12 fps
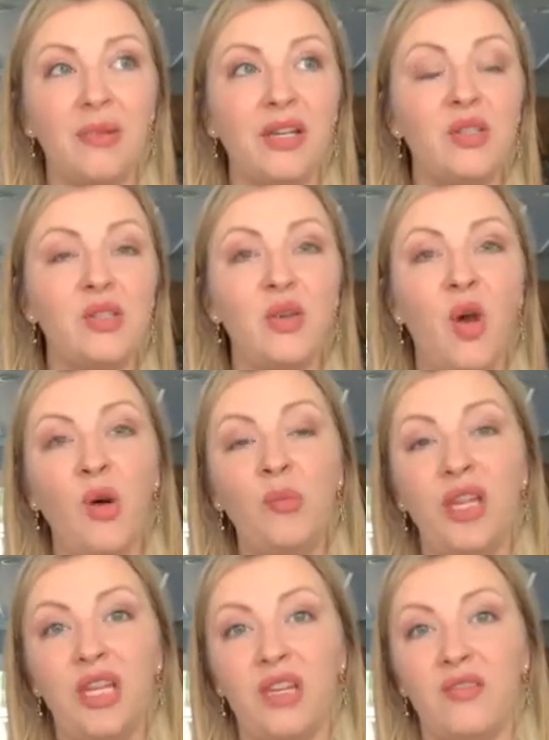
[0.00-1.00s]
Like, so
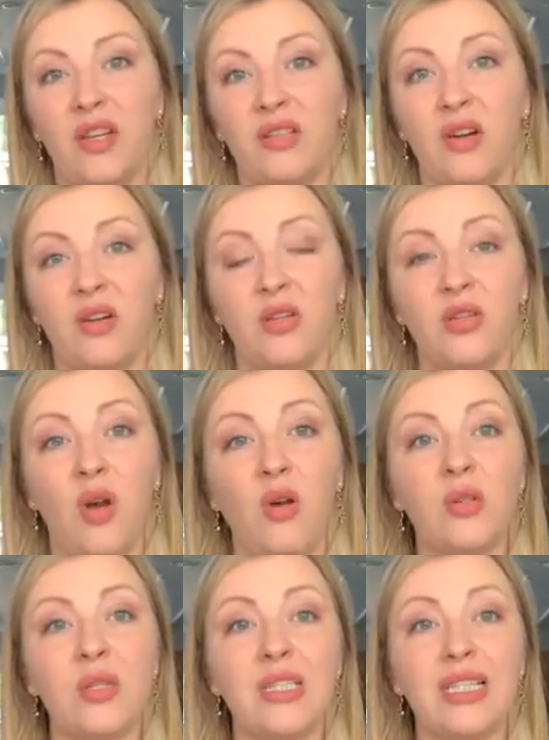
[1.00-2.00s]
many of us are
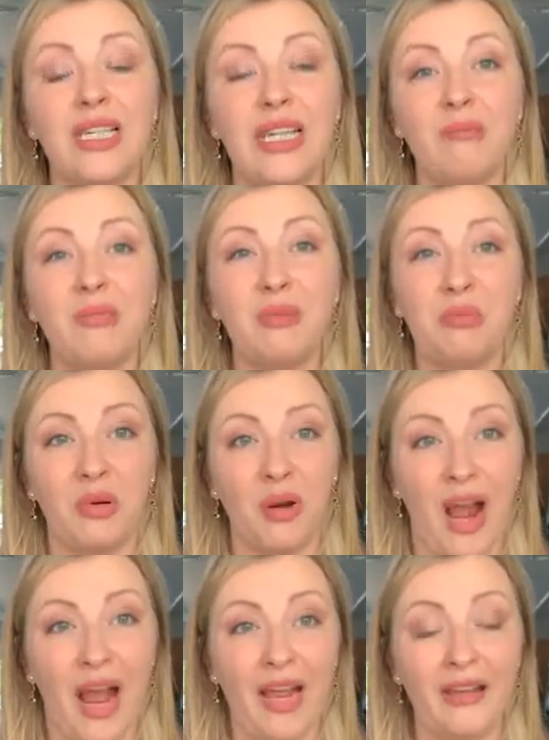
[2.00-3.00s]
so sleep
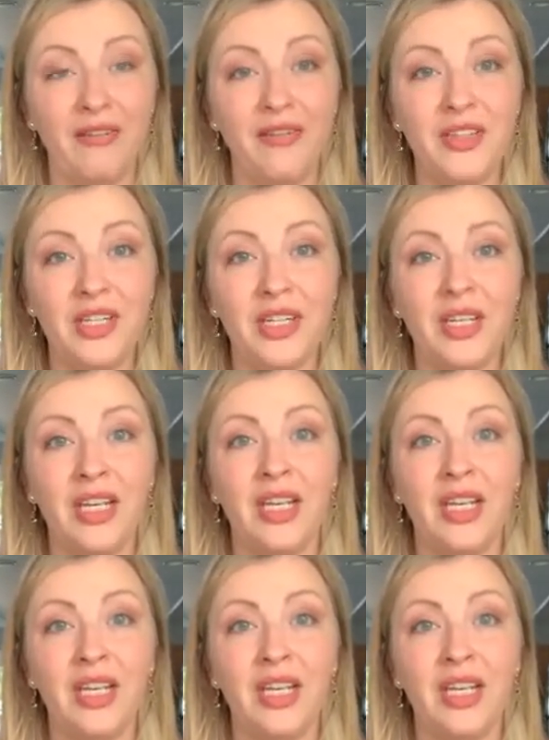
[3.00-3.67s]
deprived